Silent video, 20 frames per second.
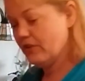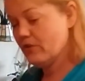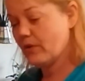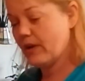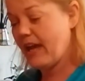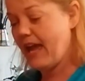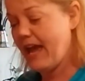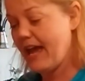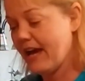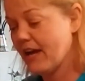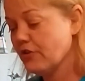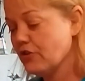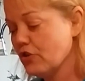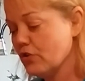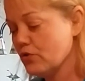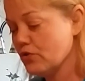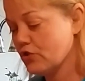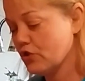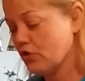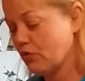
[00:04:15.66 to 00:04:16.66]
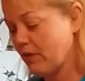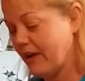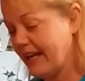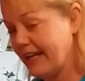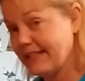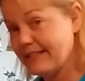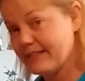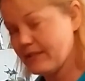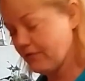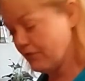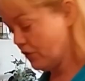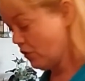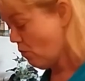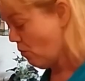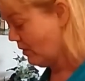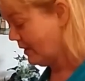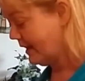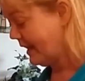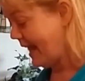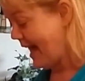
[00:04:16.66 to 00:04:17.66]
You can use grains if you
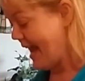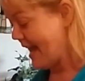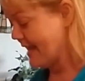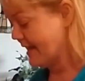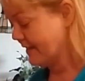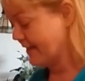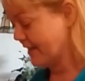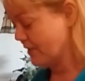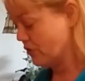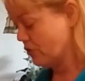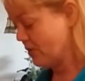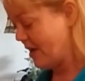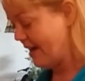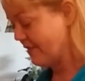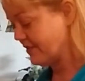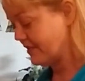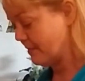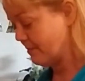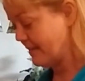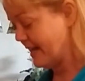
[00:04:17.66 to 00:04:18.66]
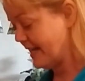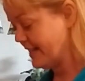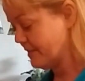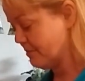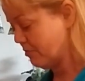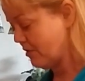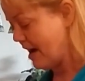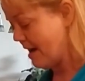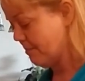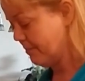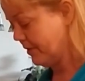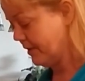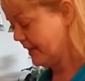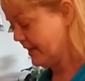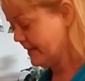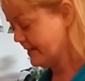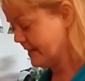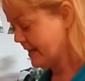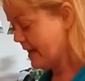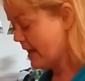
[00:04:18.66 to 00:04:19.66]
would like. They do have some nice
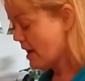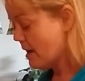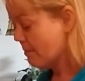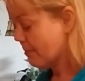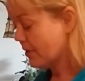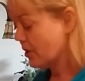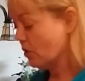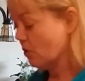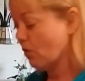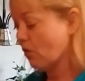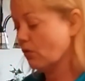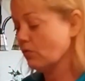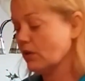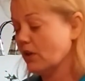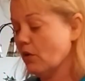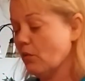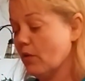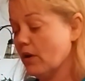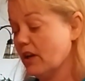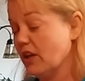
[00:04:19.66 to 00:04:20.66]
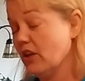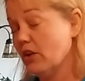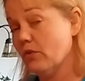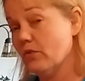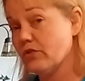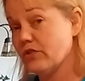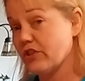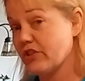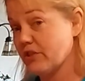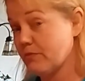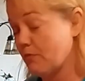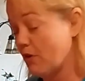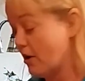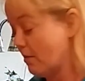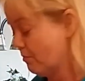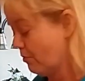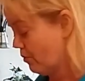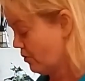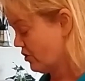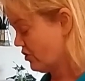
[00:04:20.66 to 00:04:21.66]
properties. But you only want to use a
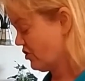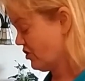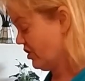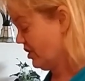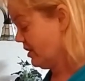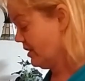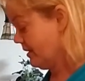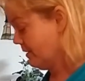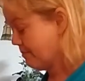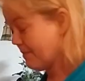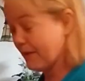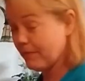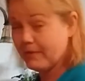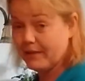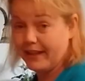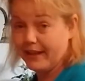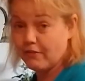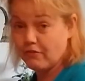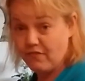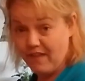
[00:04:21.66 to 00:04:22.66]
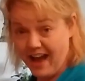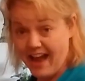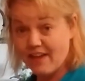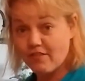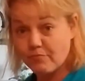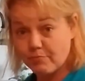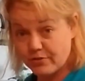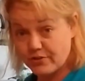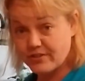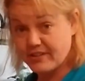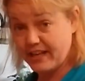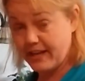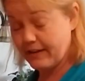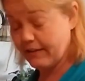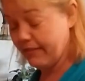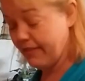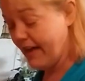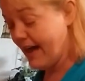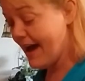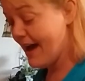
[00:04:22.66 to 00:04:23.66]
small portion, maybe like 5%
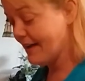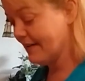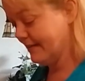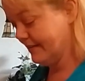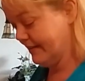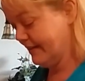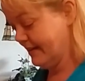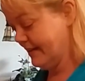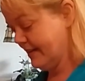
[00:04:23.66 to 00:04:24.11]
of that.